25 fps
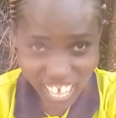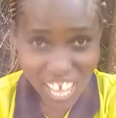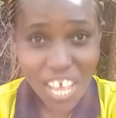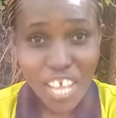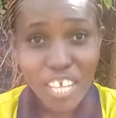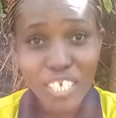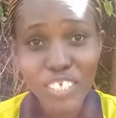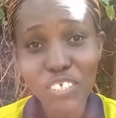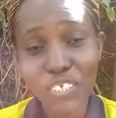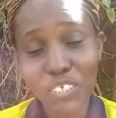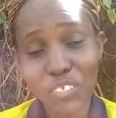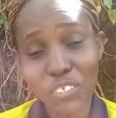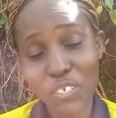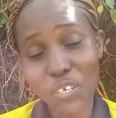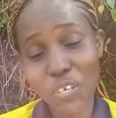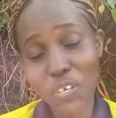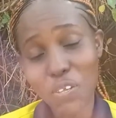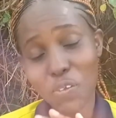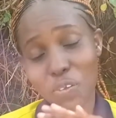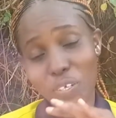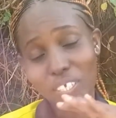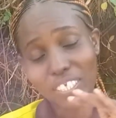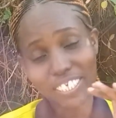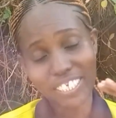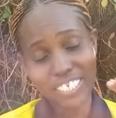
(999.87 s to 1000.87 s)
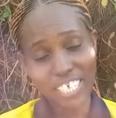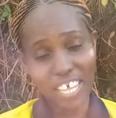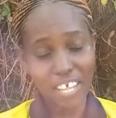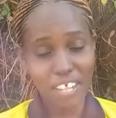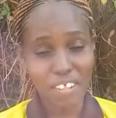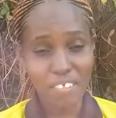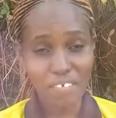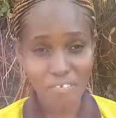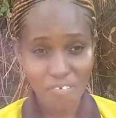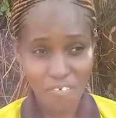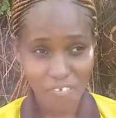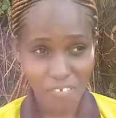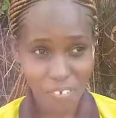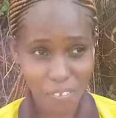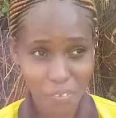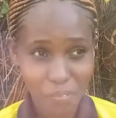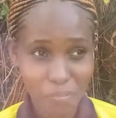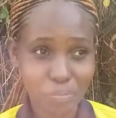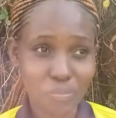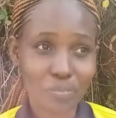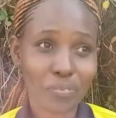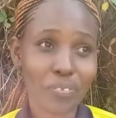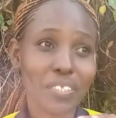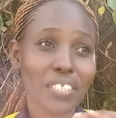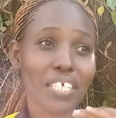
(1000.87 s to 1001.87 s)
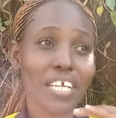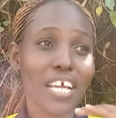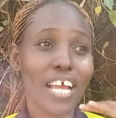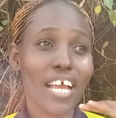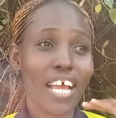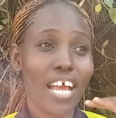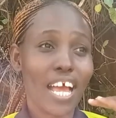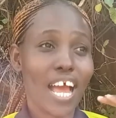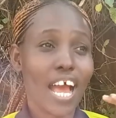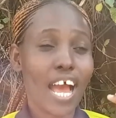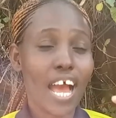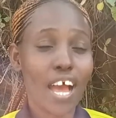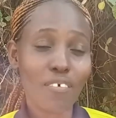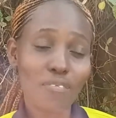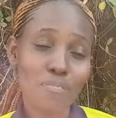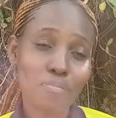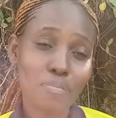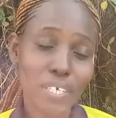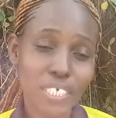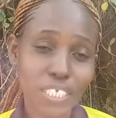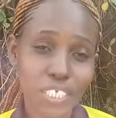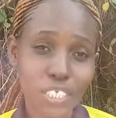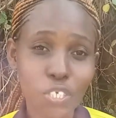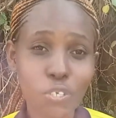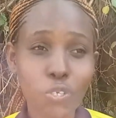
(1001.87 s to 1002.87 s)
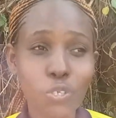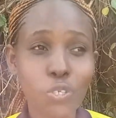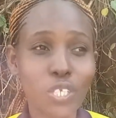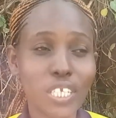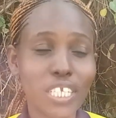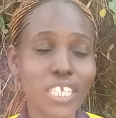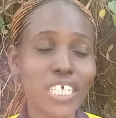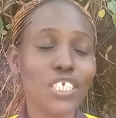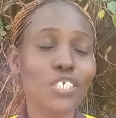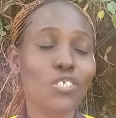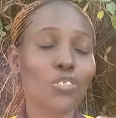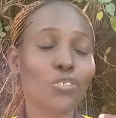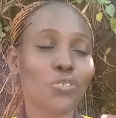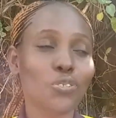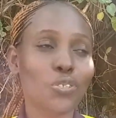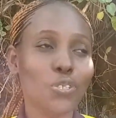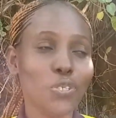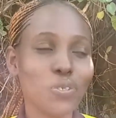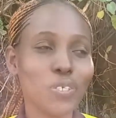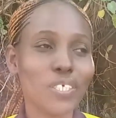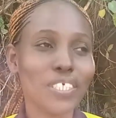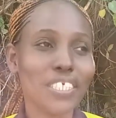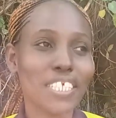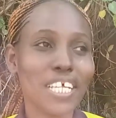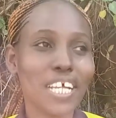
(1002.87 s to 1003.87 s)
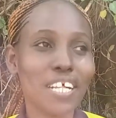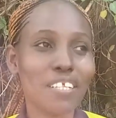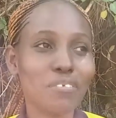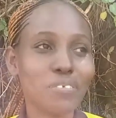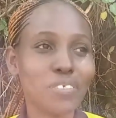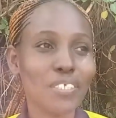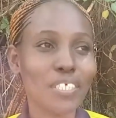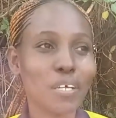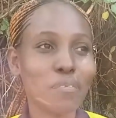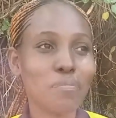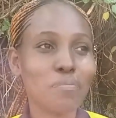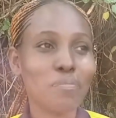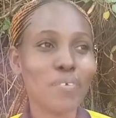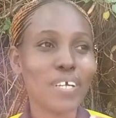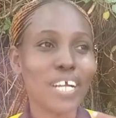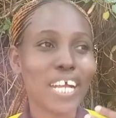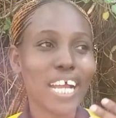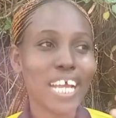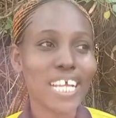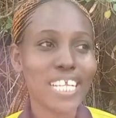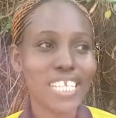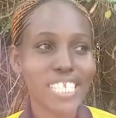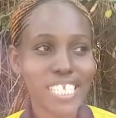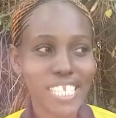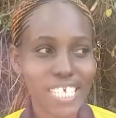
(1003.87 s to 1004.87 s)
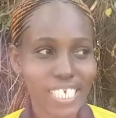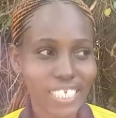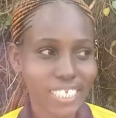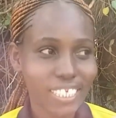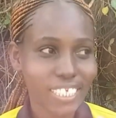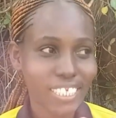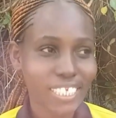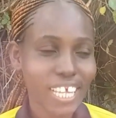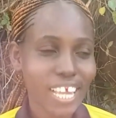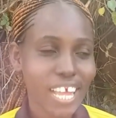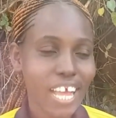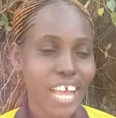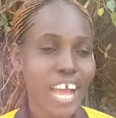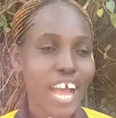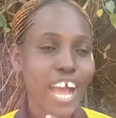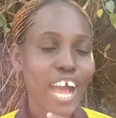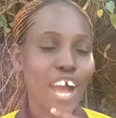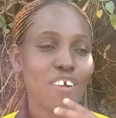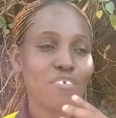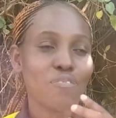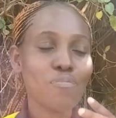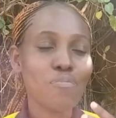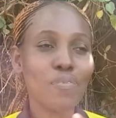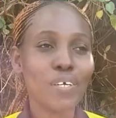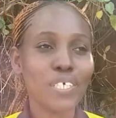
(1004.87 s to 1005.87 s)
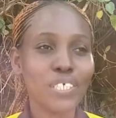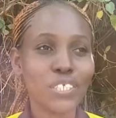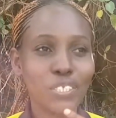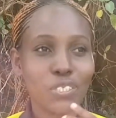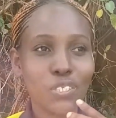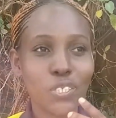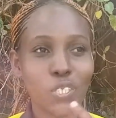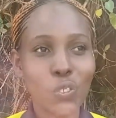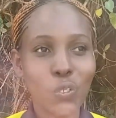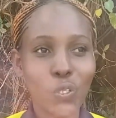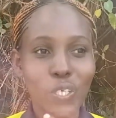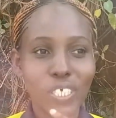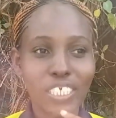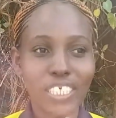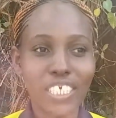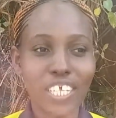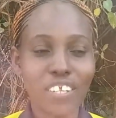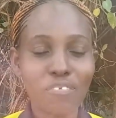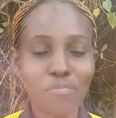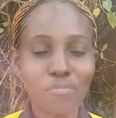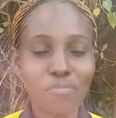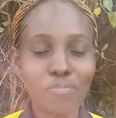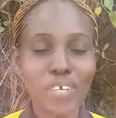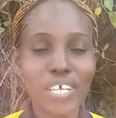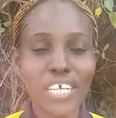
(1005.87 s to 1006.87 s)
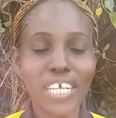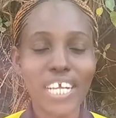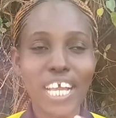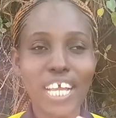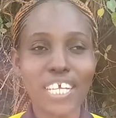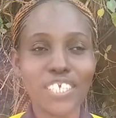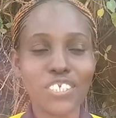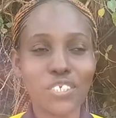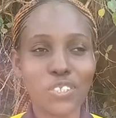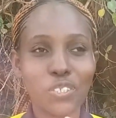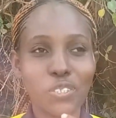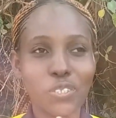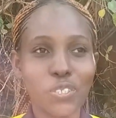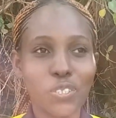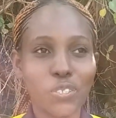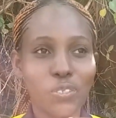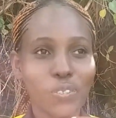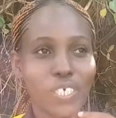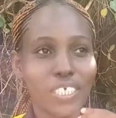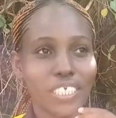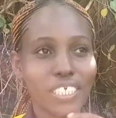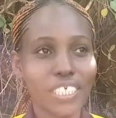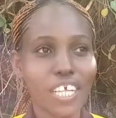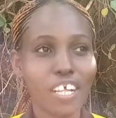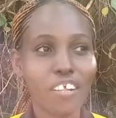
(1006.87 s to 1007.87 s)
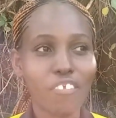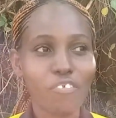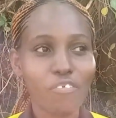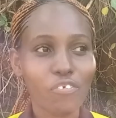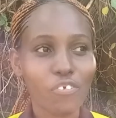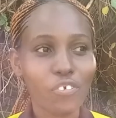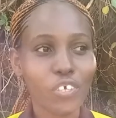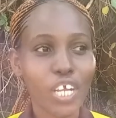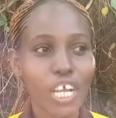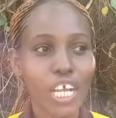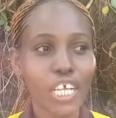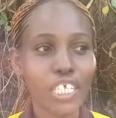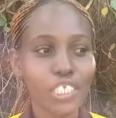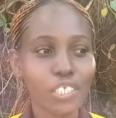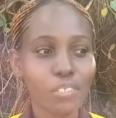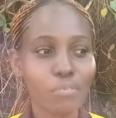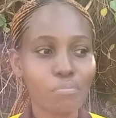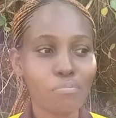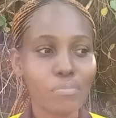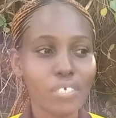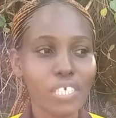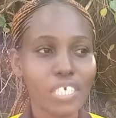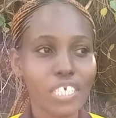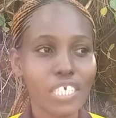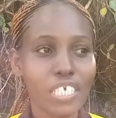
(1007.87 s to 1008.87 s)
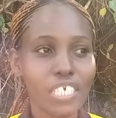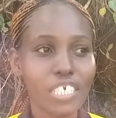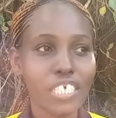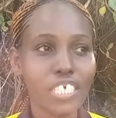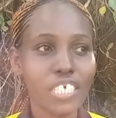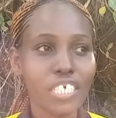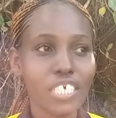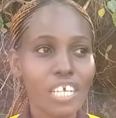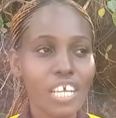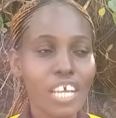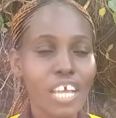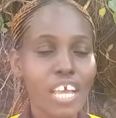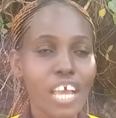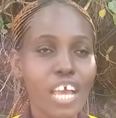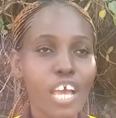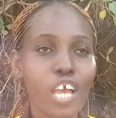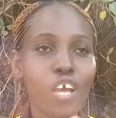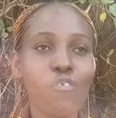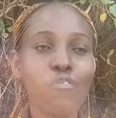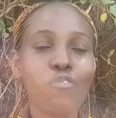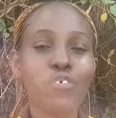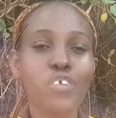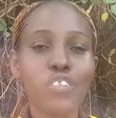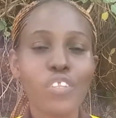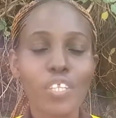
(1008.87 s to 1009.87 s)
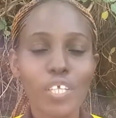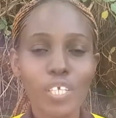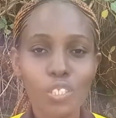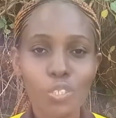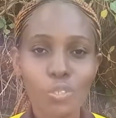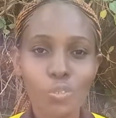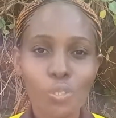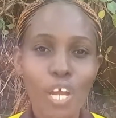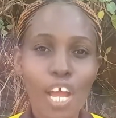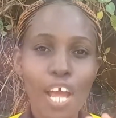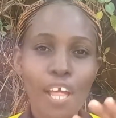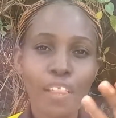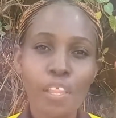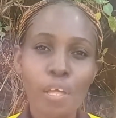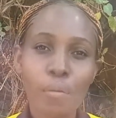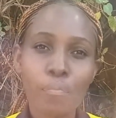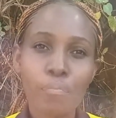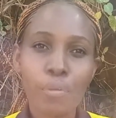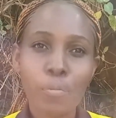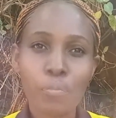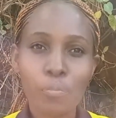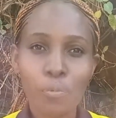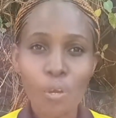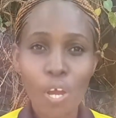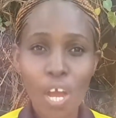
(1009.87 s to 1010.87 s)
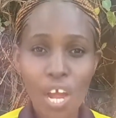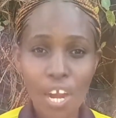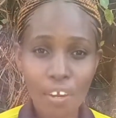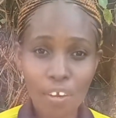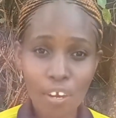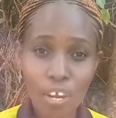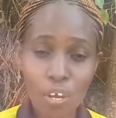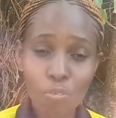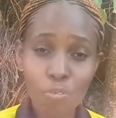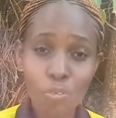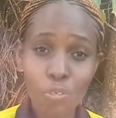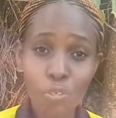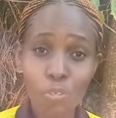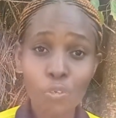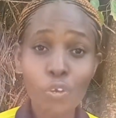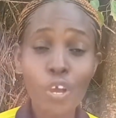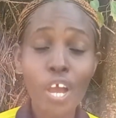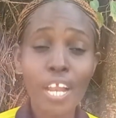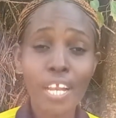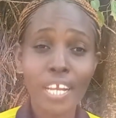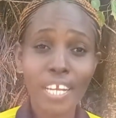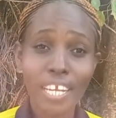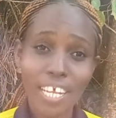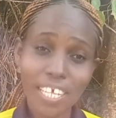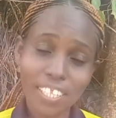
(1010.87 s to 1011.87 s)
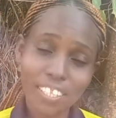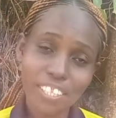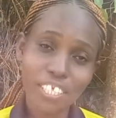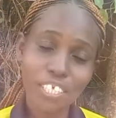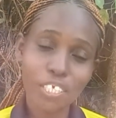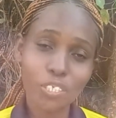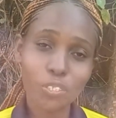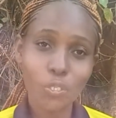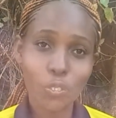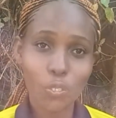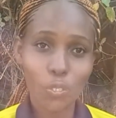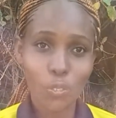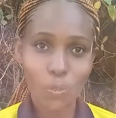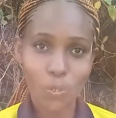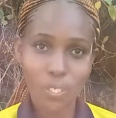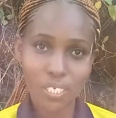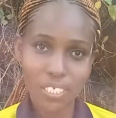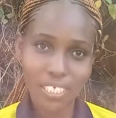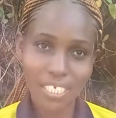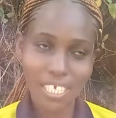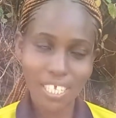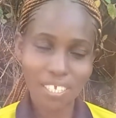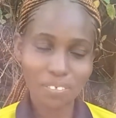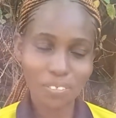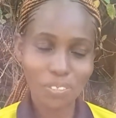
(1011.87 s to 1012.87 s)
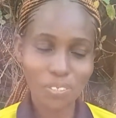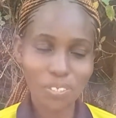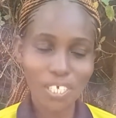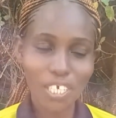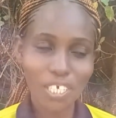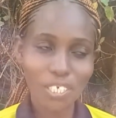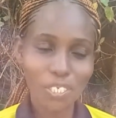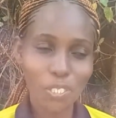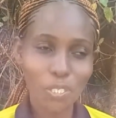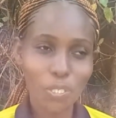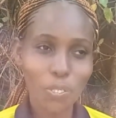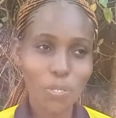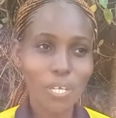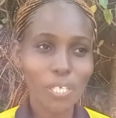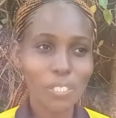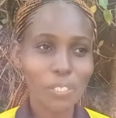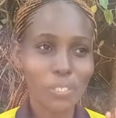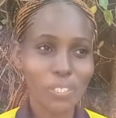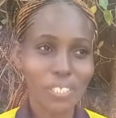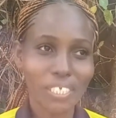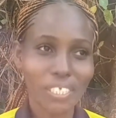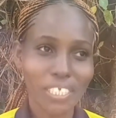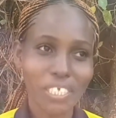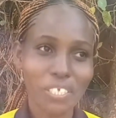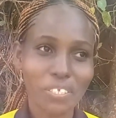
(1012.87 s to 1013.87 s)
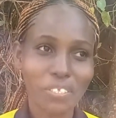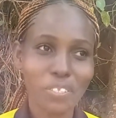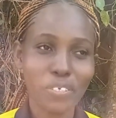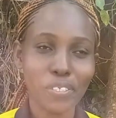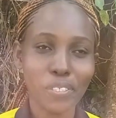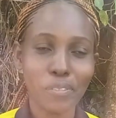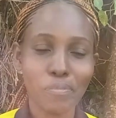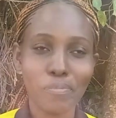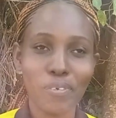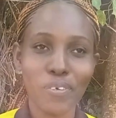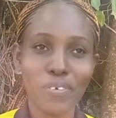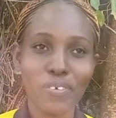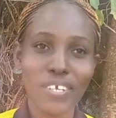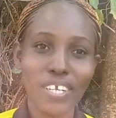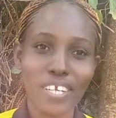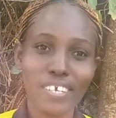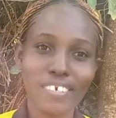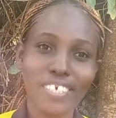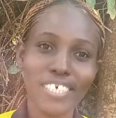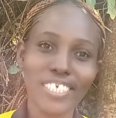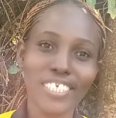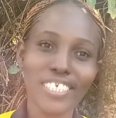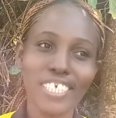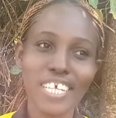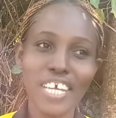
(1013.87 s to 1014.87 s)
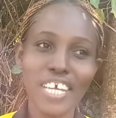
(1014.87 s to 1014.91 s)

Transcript: Show yourself. Have mercy. Show yourself some kindness. Have mercy on yourself. Be kind to yourself. You can't be everything to other people around you and nothing to yourself. So get to know, as you set those boundaries,